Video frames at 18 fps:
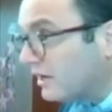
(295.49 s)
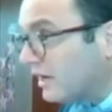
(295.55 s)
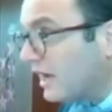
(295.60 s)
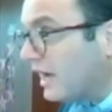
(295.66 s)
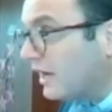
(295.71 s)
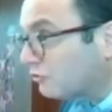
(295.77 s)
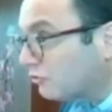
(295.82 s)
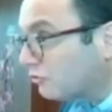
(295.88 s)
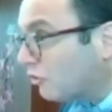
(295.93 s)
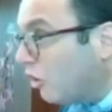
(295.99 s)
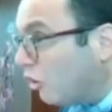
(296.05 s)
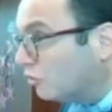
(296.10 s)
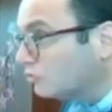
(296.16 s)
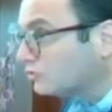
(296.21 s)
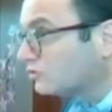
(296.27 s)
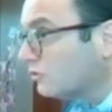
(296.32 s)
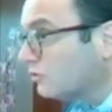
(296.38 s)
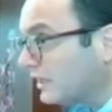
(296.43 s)
and you're
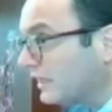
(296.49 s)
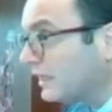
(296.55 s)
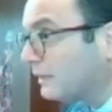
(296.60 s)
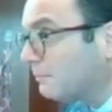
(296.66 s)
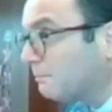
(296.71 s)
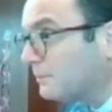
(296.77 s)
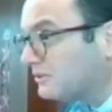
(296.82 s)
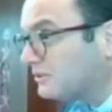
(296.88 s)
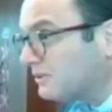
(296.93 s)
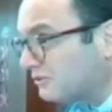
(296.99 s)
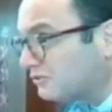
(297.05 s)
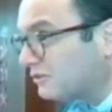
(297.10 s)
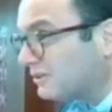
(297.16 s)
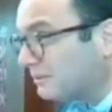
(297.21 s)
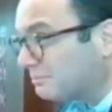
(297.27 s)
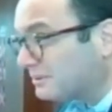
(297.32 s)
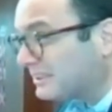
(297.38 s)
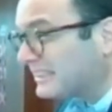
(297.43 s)
also looking at potential
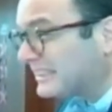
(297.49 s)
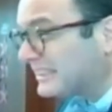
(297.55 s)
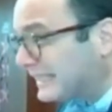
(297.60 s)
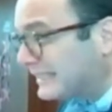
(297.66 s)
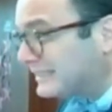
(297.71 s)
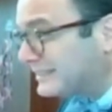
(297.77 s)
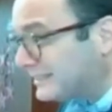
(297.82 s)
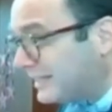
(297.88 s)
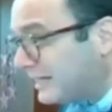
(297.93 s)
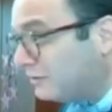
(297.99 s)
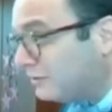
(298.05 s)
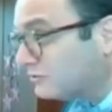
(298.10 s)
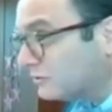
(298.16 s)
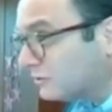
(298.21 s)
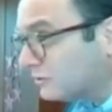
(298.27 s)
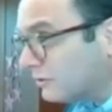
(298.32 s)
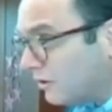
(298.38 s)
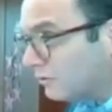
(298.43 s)
up to
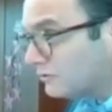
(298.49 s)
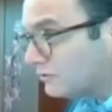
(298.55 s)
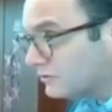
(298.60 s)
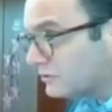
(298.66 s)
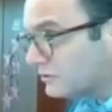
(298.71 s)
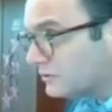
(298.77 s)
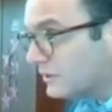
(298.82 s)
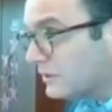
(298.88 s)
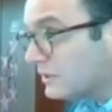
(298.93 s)
$6,000.